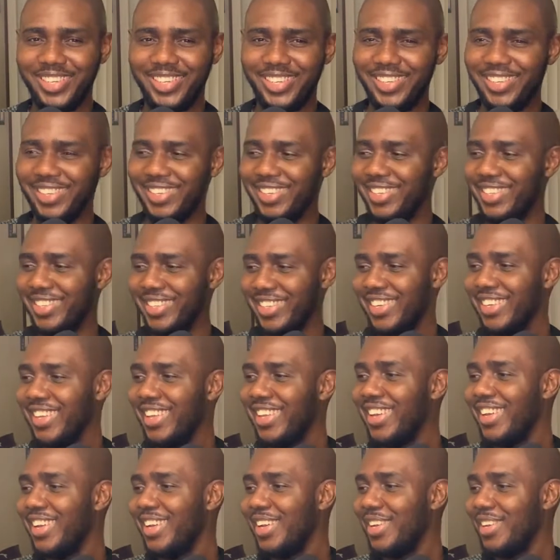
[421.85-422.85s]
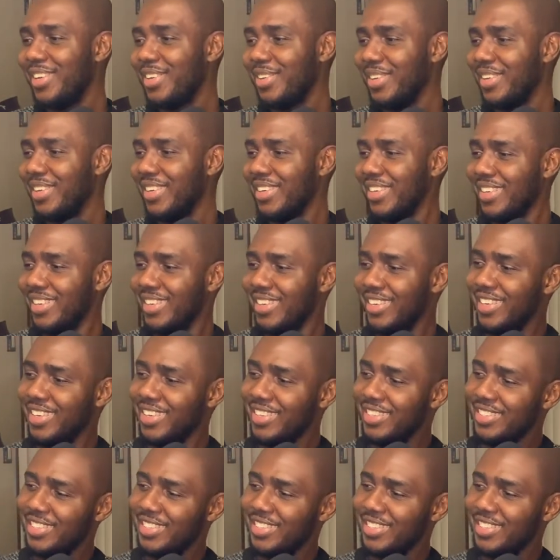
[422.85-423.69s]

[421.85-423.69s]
bit. I